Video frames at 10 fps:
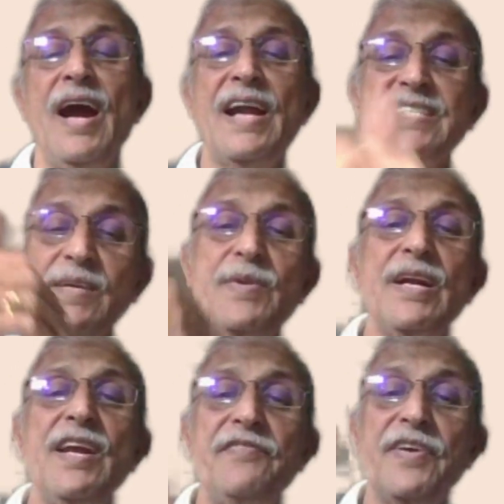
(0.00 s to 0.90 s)
And
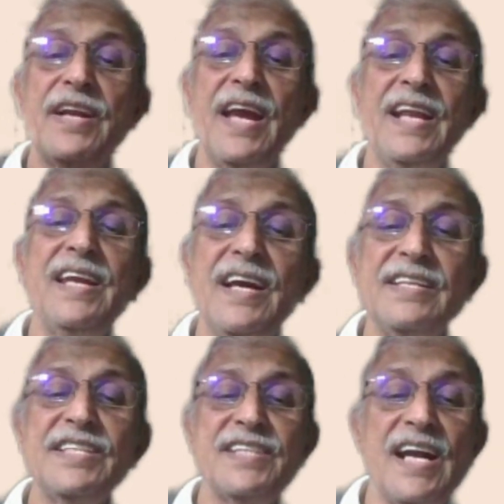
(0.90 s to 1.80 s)
similarly for any
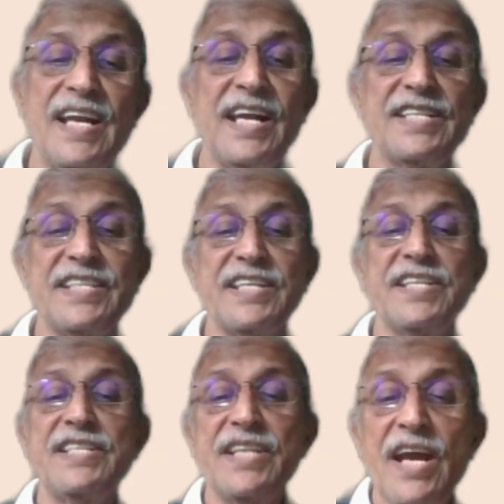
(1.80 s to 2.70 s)
other standing
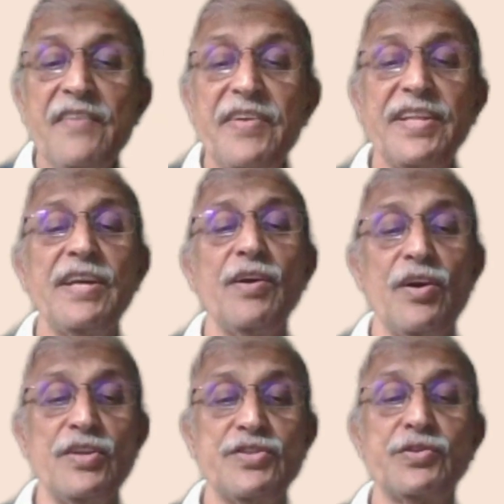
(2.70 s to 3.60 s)
instructions, everything
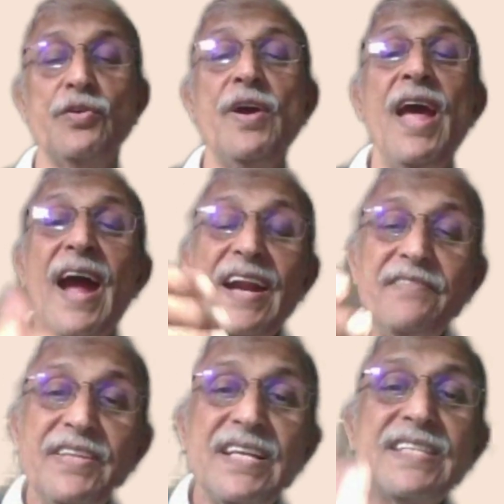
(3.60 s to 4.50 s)
also. And
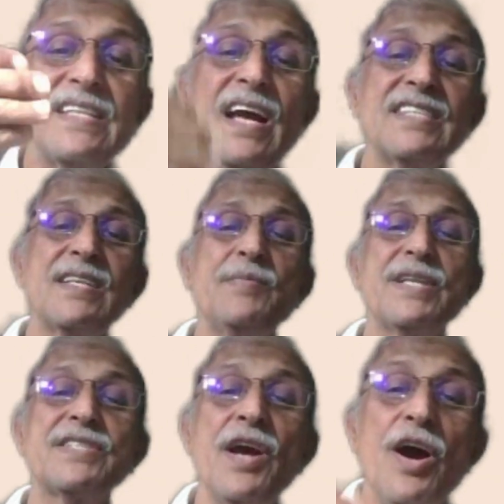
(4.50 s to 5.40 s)
with this
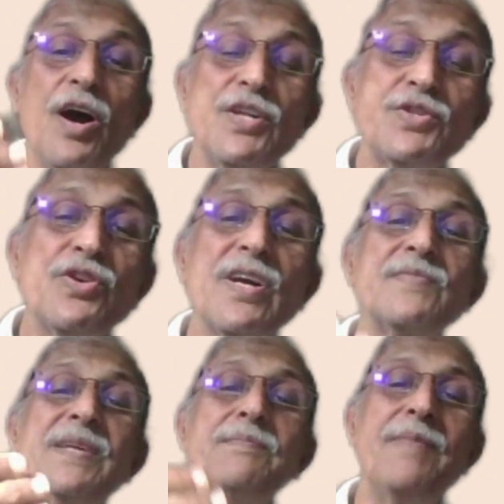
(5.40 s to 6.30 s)
SMS also
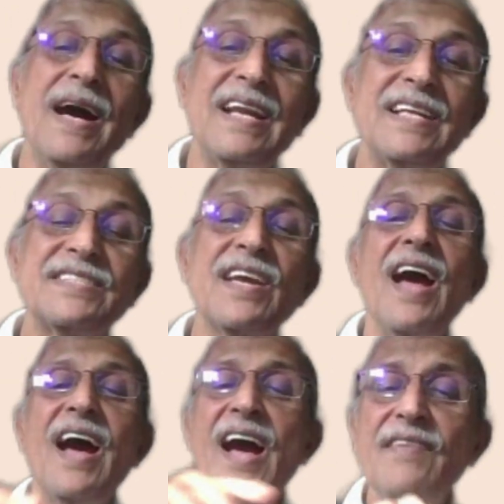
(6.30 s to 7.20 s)
comes the balance.
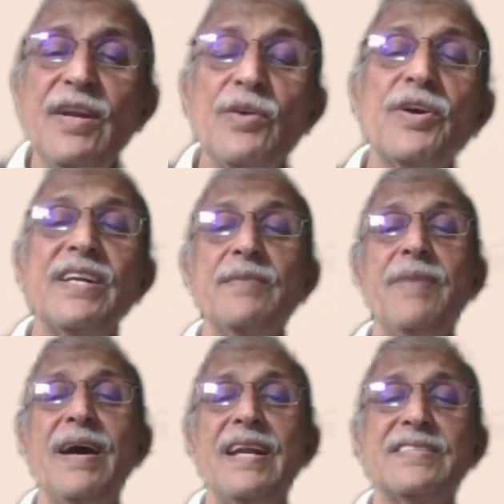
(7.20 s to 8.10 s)
Have a look at the
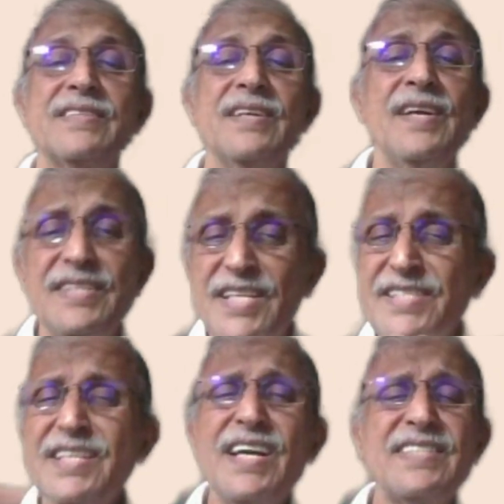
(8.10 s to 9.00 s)
balance.
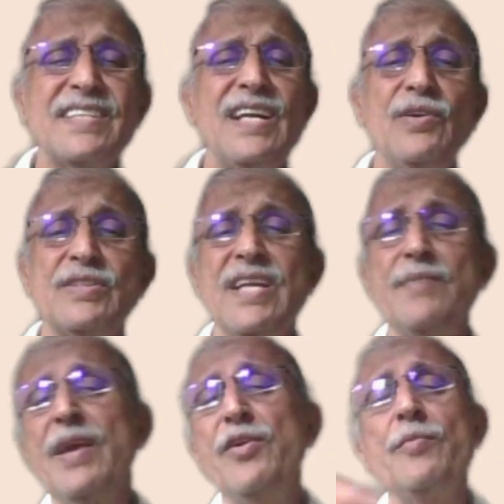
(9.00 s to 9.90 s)
Just a cursory look. Say
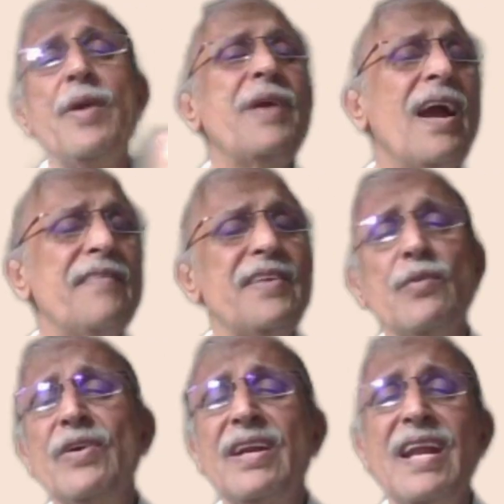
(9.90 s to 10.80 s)
you may be having a
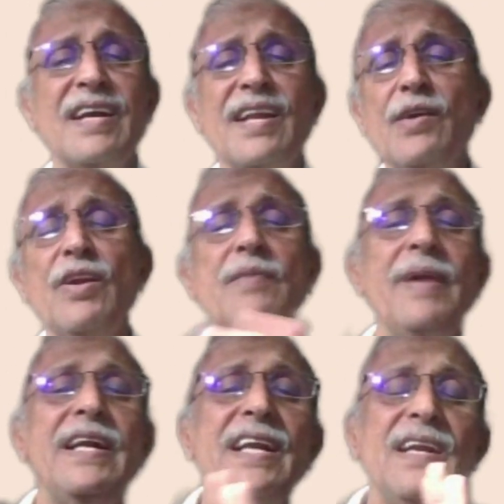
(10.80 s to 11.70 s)
1 lakh, a regular
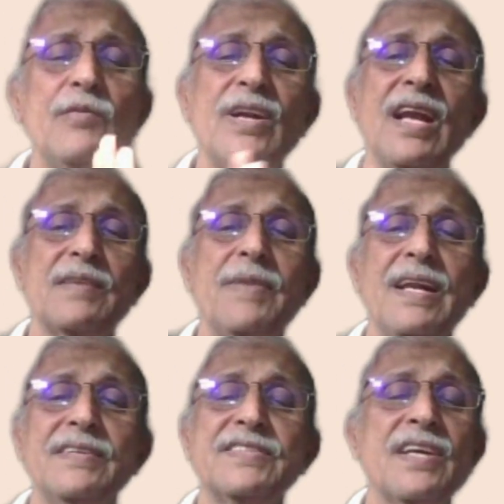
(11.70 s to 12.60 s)
maintaining 1 lakh
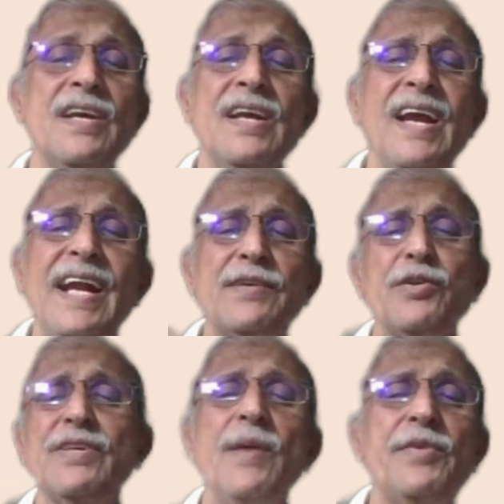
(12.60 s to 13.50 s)
balance. It
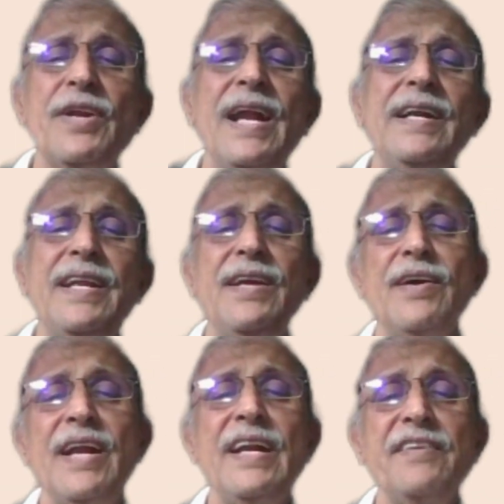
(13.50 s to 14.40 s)
could come to 90
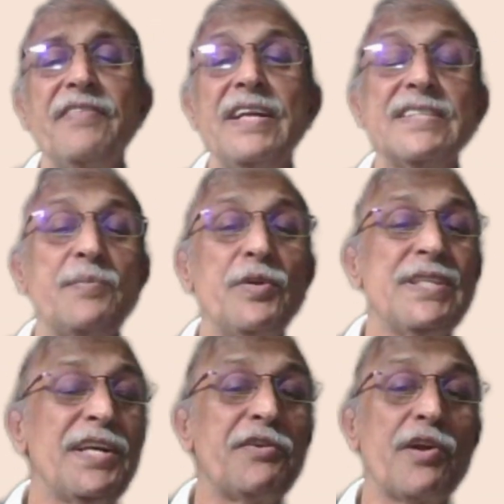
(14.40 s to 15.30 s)
or 85.
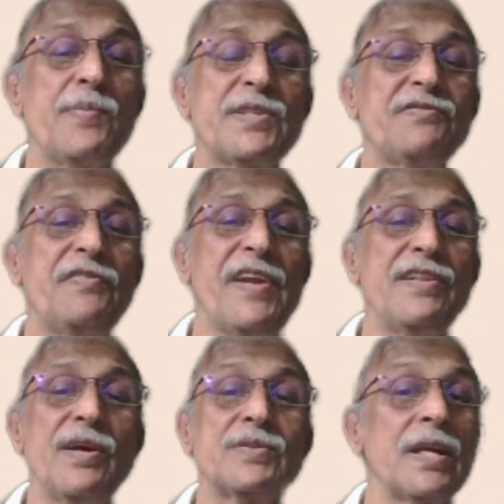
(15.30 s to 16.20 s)
Supposing it drops to
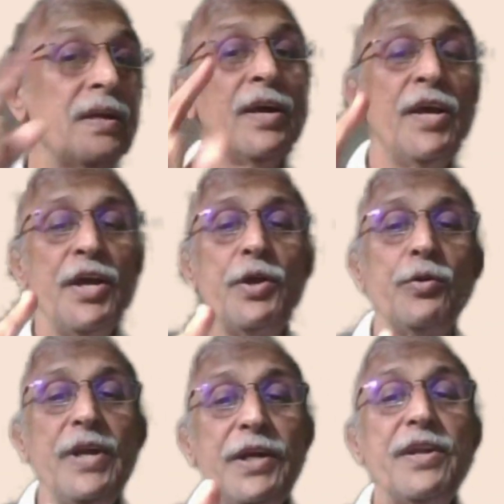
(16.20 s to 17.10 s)
15,000,
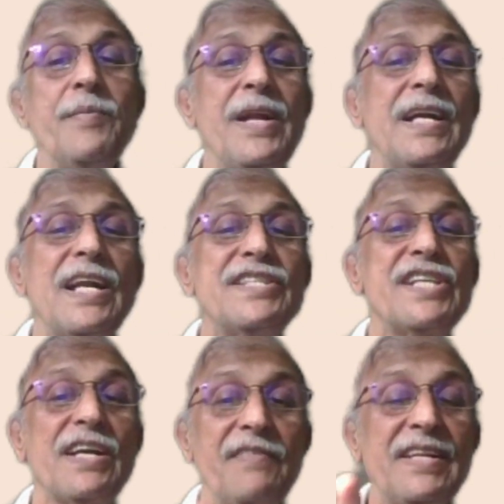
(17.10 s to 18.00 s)
you need to immediately
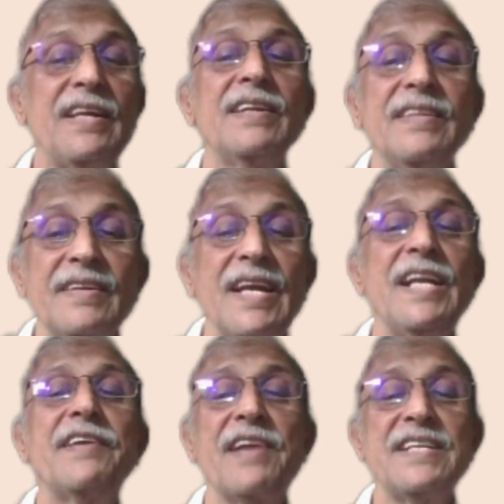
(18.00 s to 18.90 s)
check whether
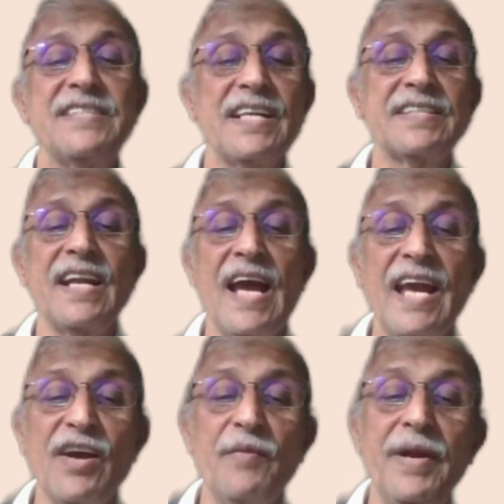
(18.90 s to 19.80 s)
any transaction I
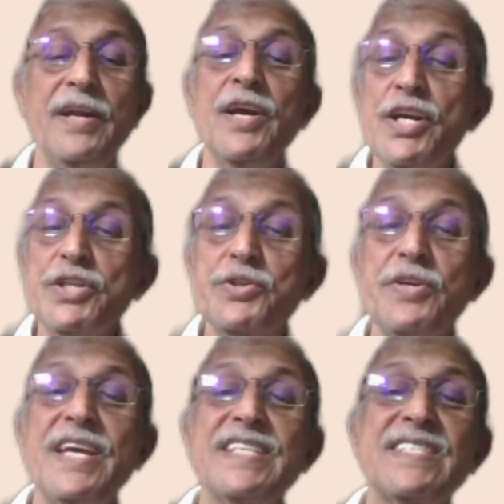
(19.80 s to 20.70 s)
have made. So
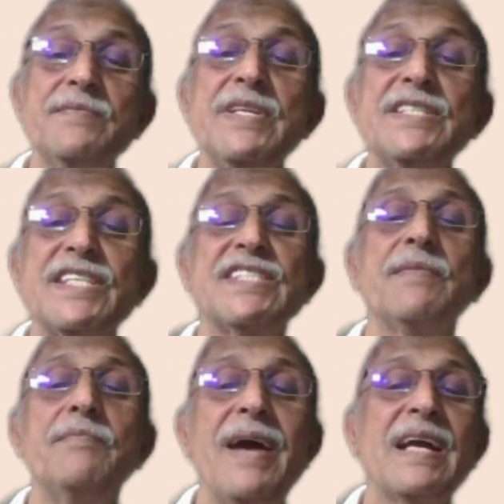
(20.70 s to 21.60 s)
SMS is
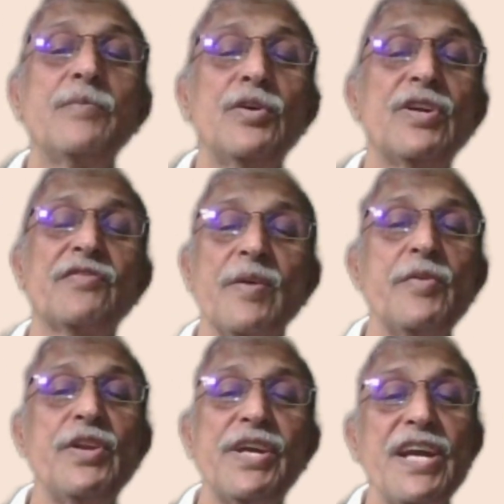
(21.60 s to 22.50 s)
the backbone of
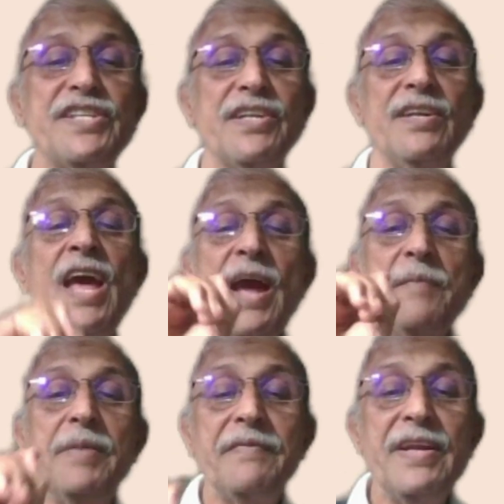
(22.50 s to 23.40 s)
communication
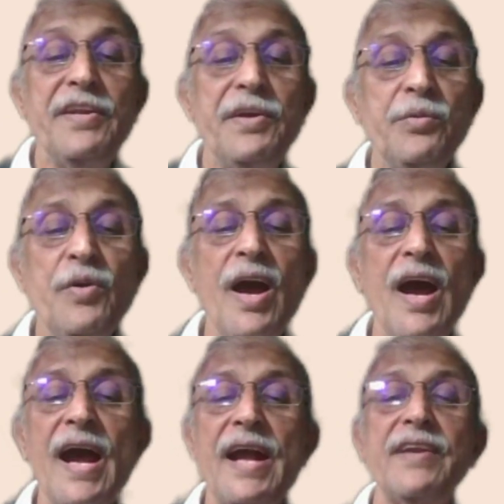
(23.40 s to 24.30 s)
between you
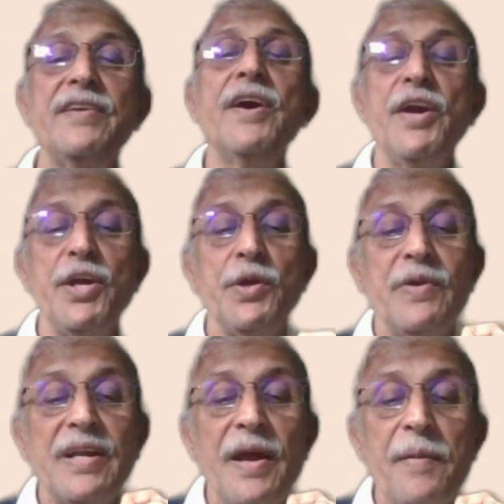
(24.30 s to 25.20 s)
and
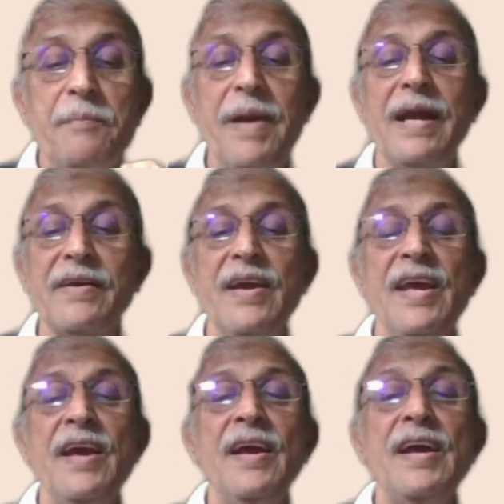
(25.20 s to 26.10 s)
your bank.
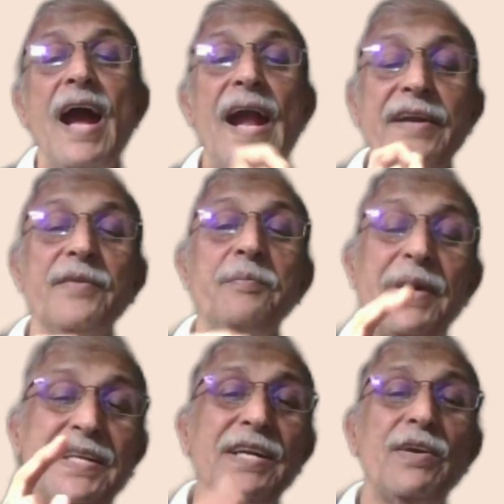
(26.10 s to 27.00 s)
And
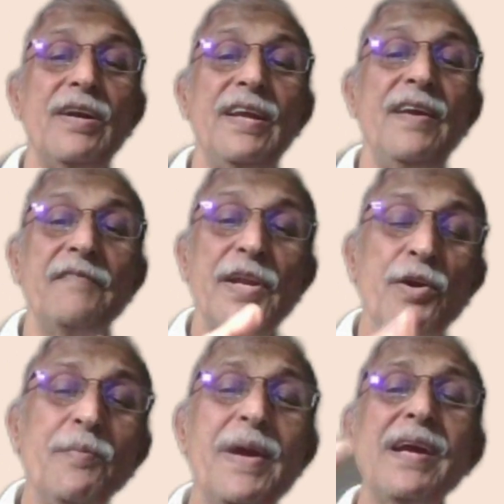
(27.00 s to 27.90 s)
particularly when
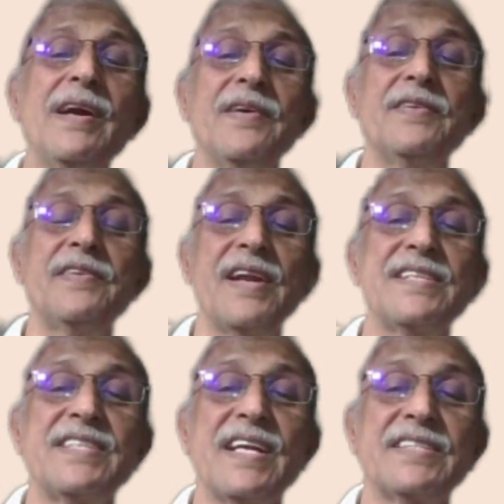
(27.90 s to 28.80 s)
you make a
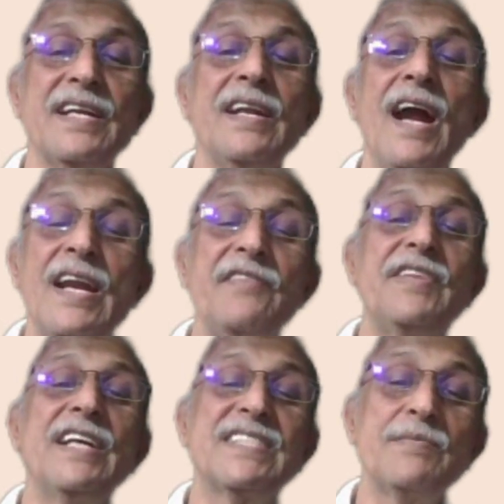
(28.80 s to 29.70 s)
transaction and if
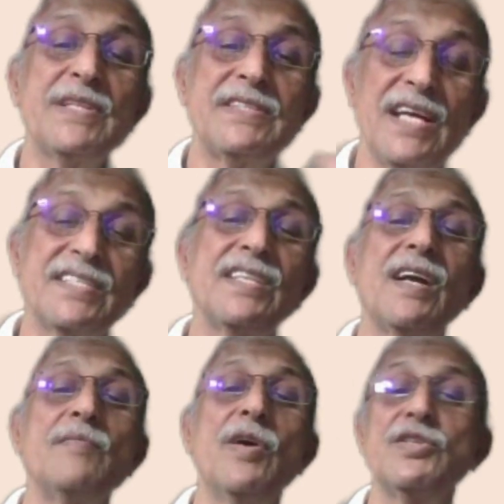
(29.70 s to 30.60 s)
the SMS doesn't
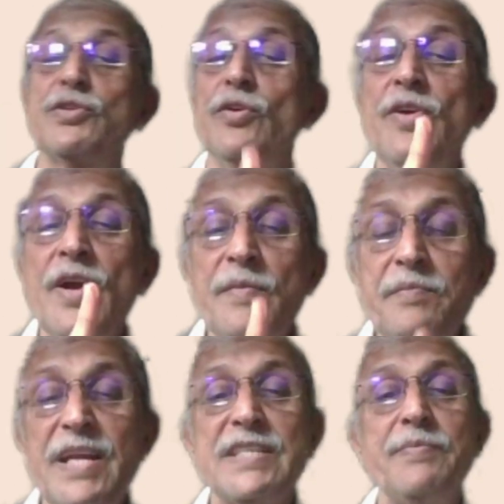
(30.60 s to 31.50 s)
come also,
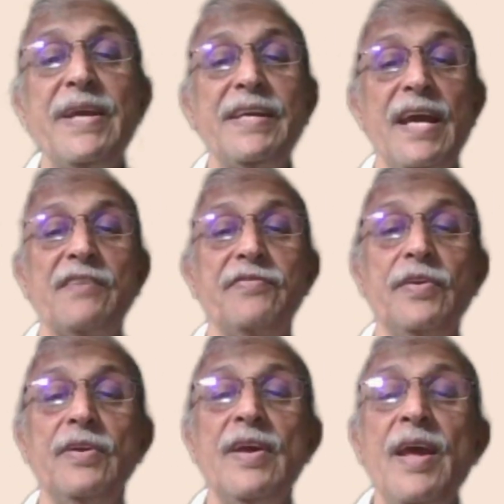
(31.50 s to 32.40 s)
please be
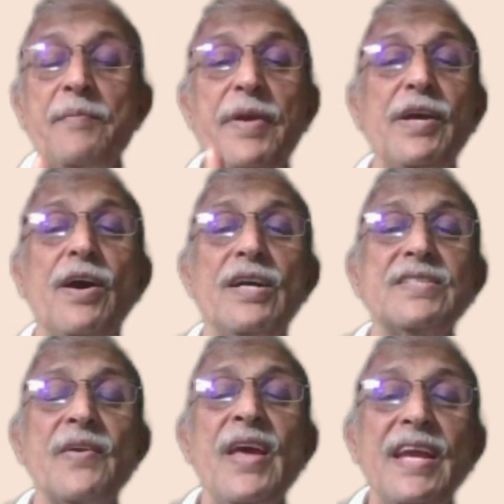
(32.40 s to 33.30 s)
careful
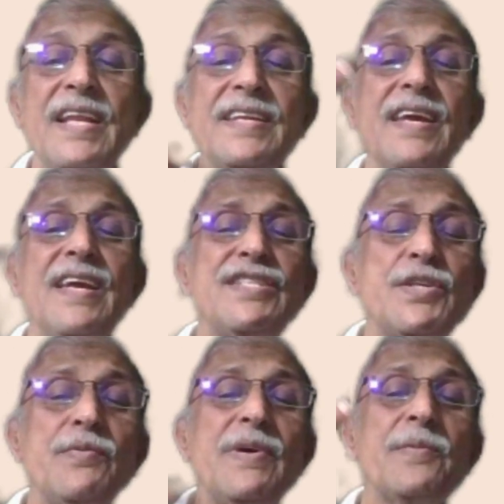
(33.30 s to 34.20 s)
because in case
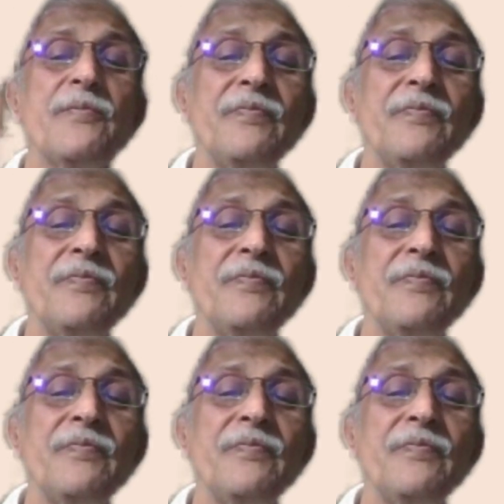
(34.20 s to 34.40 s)
your